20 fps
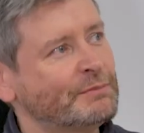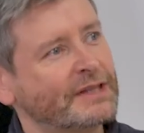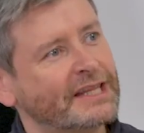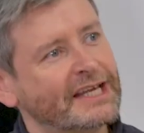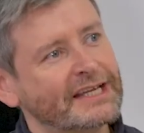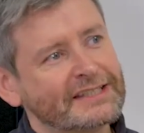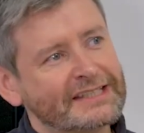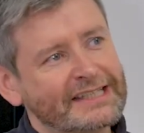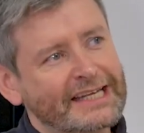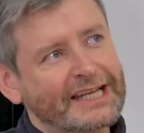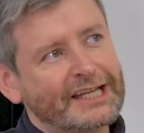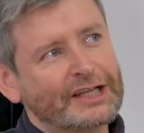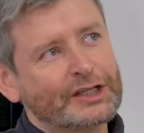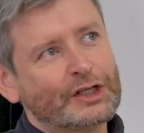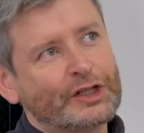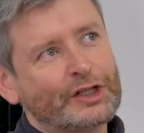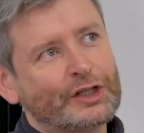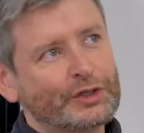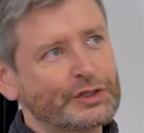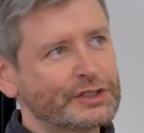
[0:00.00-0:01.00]
about this and
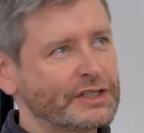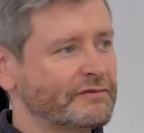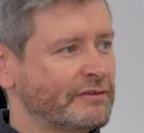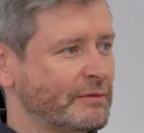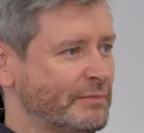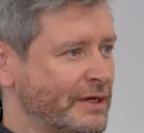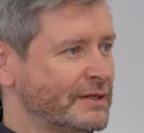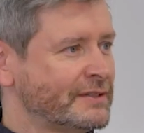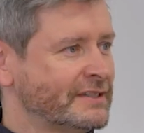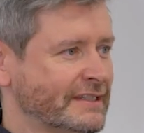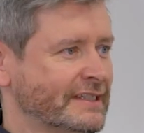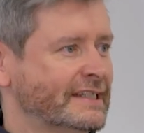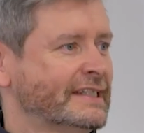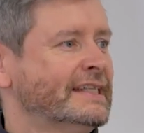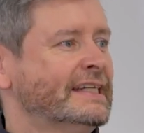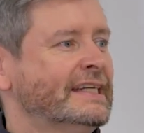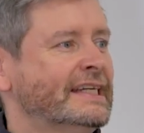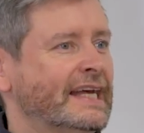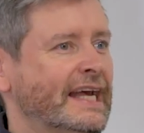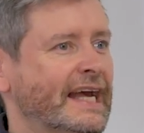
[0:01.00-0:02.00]
inclusive about it.
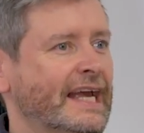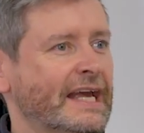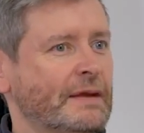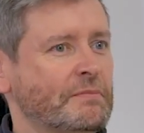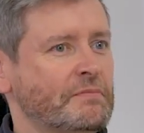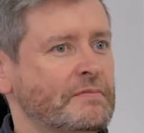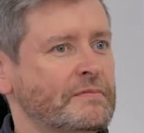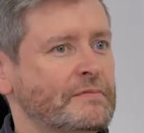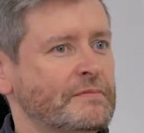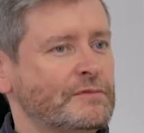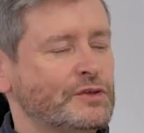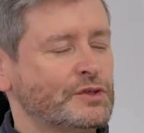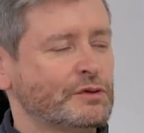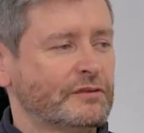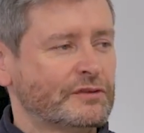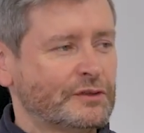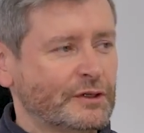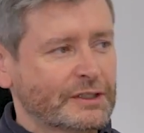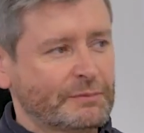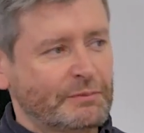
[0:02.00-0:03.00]
So
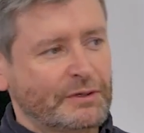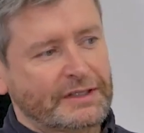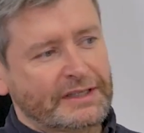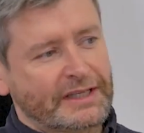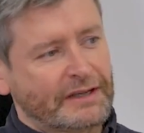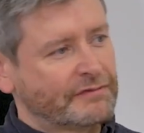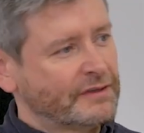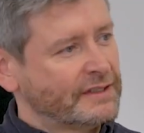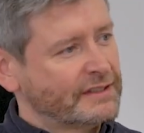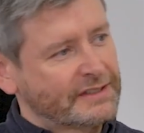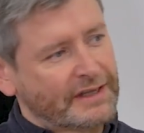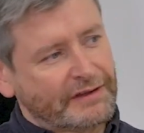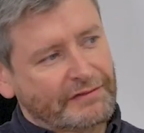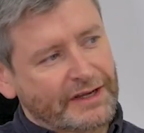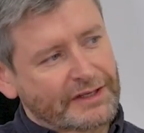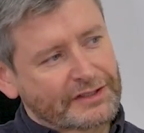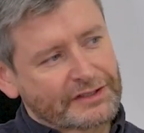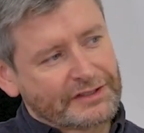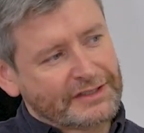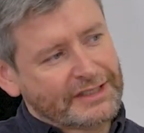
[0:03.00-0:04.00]
we've talked about different
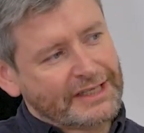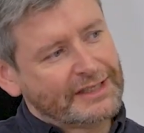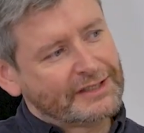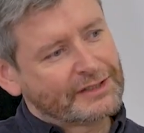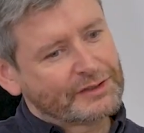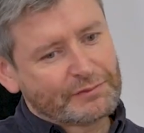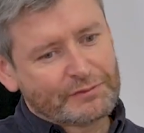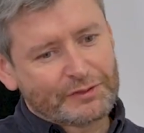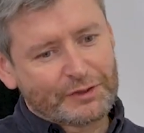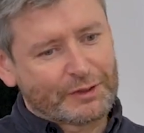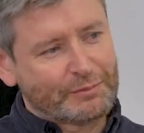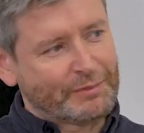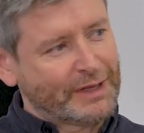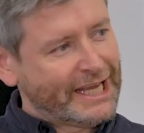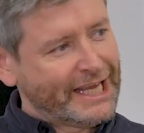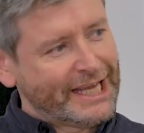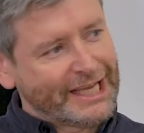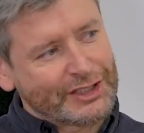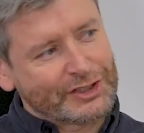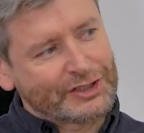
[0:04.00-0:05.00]
diverse needs, talking about
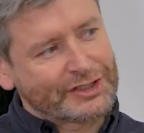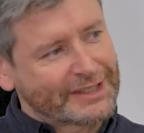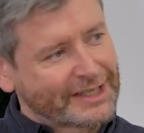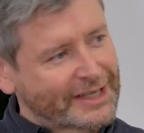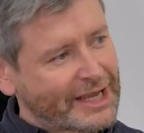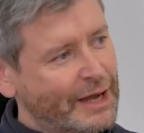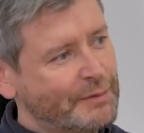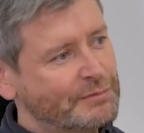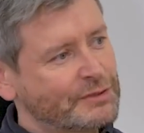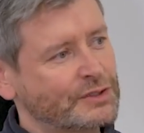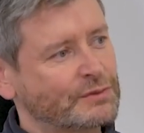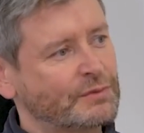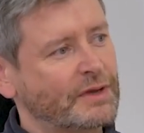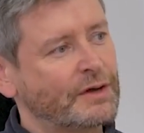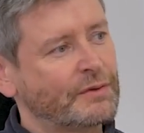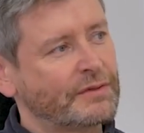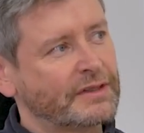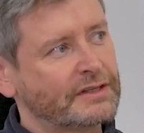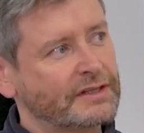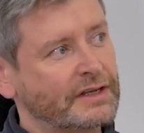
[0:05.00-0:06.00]
age gaps as
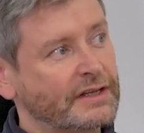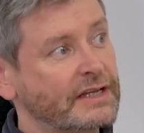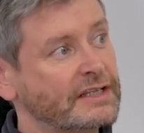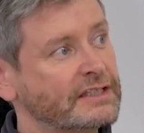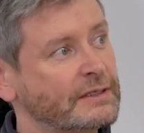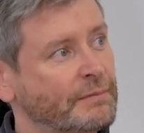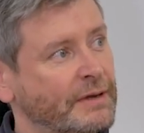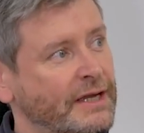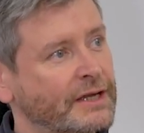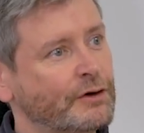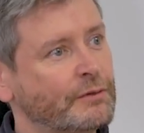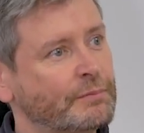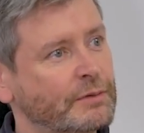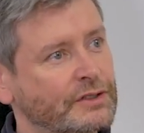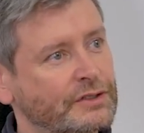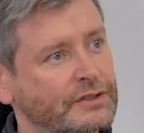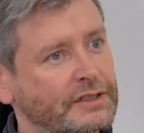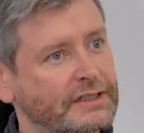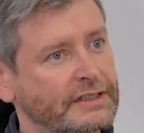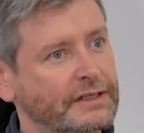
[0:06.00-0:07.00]
well. There's a big
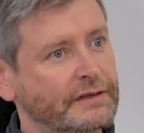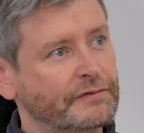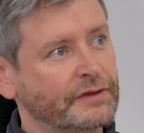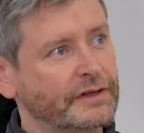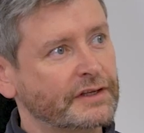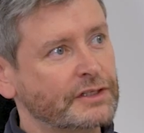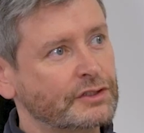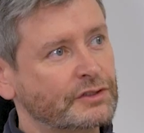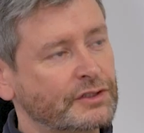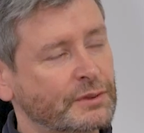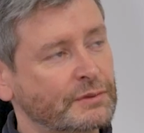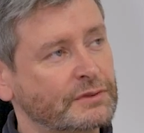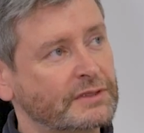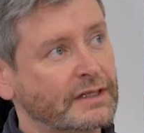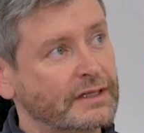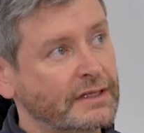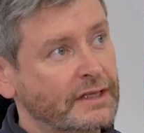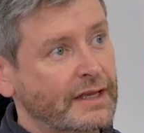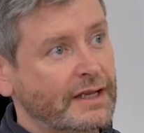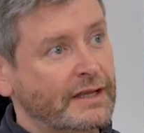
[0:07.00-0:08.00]
opportunity for these tools
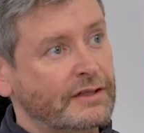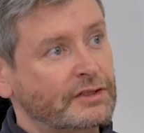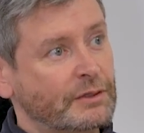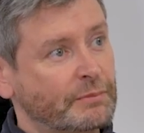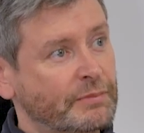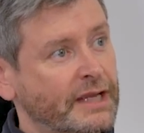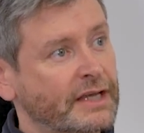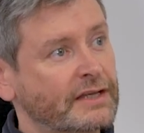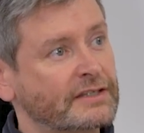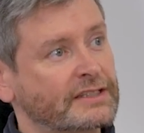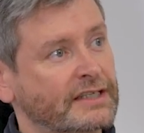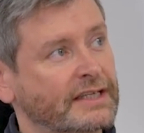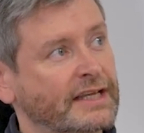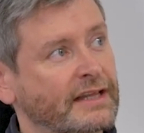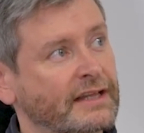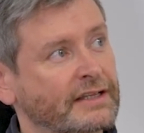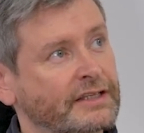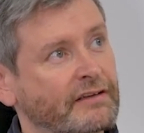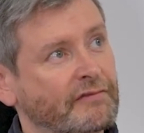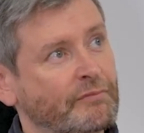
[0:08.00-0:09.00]
to bring us
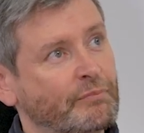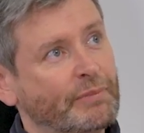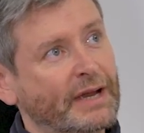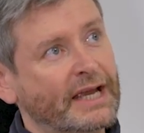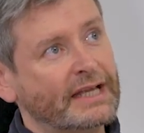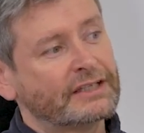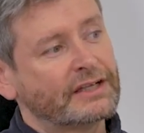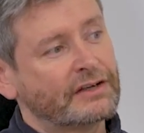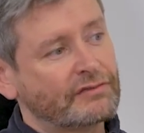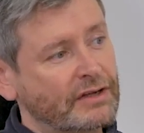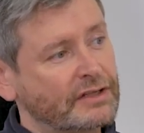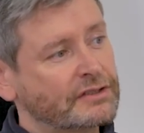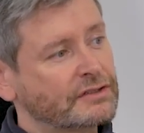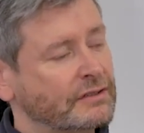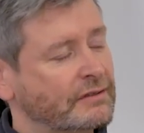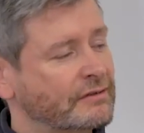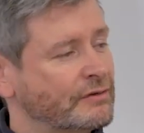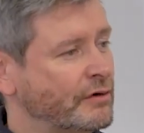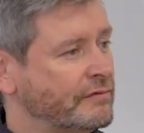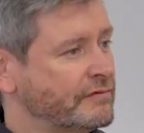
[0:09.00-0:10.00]
together to have better,
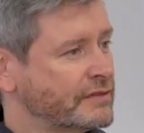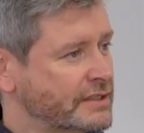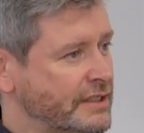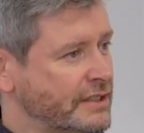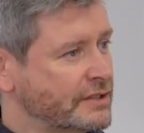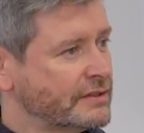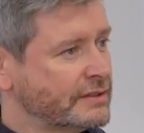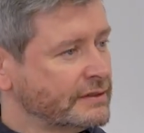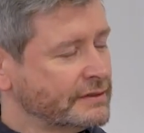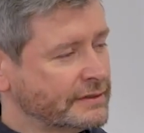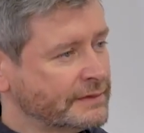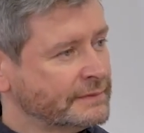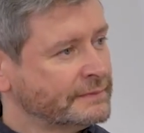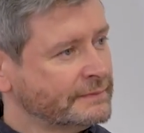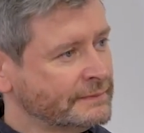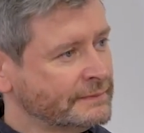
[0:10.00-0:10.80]
richer conversations.